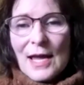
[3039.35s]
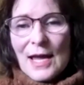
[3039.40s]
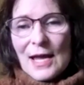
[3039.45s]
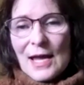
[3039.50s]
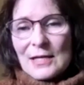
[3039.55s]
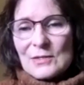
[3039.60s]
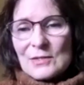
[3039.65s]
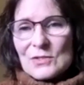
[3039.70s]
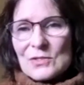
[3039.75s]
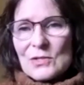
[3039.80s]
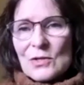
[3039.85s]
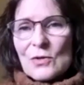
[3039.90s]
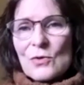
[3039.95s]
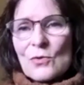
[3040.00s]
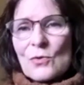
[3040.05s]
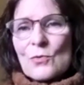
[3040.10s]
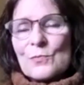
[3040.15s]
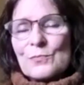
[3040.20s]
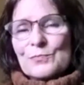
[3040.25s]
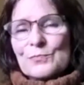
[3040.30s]
And
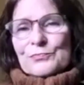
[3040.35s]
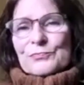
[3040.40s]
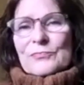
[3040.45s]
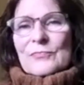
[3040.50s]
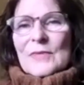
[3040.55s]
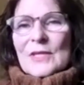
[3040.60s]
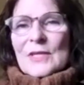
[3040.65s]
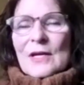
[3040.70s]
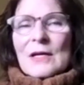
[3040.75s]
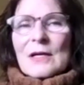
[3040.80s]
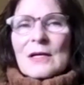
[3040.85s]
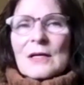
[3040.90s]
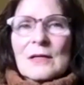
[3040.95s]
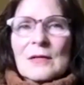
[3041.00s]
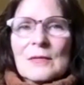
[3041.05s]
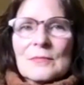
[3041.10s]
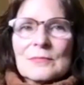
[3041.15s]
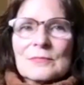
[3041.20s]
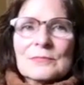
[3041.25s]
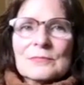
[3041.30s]
so
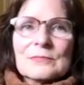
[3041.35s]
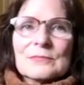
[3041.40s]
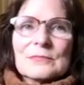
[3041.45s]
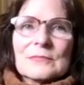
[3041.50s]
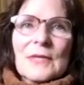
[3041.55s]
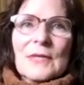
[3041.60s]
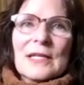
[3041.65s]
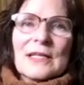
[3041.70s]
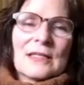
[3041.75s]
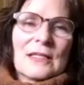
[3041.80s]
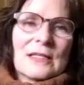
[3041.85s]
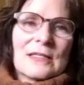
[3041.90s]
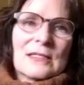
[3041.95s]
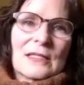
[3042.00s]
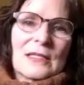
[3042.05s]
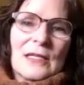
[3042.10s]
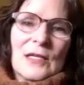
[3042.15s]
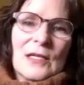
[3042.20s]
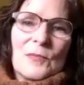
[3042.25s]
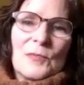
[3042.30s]
I think that's a
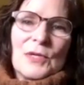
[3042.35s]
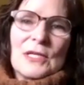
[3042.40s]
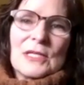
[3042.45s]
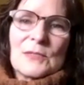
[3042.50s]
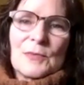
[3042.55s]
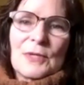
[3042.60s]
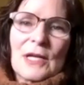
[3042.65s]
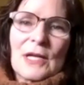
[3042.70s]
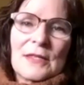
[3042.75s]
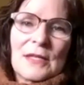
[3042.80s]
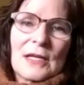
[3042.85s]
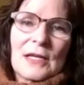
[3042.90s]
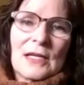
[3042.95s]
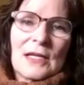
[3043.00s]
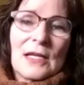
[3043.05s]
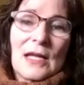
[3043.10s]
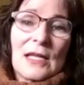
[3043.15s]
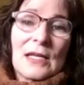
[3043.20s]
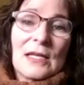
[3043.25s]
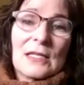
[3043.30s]
key piece, but I think
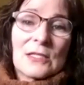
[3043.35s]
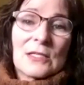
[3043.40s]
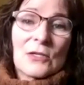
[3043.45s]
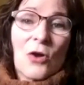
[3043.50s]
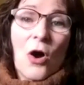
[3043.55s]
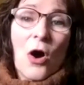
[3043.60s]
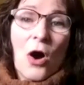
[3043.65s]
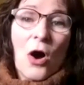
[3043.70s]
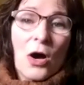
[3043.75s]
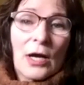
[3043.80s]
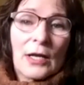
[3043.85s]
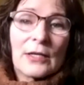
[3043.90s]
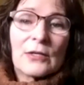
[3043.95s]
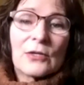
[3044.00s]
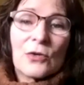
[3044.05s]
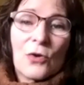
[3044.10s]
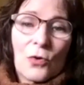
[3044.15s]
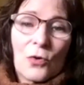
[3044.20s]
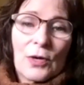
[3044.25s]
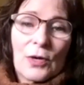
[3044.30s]
it's an
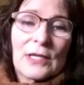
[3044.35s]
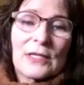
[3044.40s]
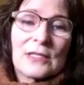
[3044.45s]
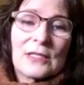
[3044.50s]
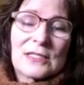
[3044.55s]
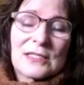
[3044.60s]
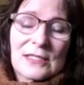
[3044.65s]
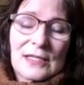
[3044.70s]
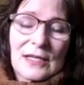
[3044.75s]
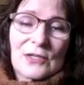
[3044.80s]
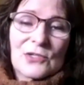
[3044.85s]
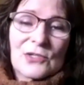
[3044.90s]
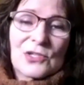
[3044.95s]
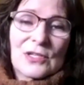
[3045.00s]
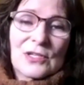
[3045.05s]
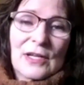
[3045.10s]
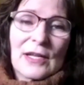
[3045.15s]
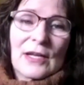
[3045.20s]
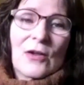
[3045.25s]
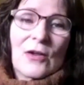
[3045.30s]
ongoing
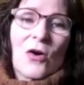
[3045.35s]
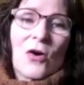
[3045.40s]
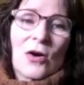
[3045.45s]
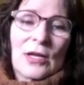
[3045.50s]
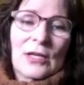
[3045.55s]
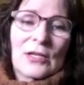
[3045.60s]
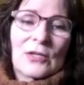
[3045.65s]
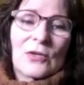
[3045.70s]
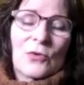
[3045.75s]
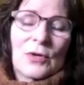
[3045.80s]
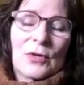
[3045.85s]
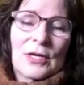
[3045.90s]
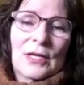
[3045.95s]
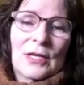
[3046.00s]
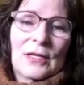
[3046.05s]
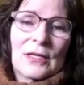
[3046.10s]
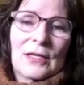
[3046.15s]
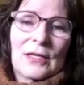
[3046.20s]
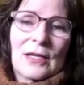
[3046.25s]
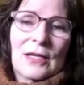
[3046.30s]
discussion and
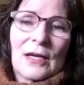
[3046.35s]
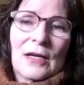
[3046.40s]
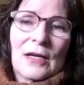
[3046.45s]
ongoing,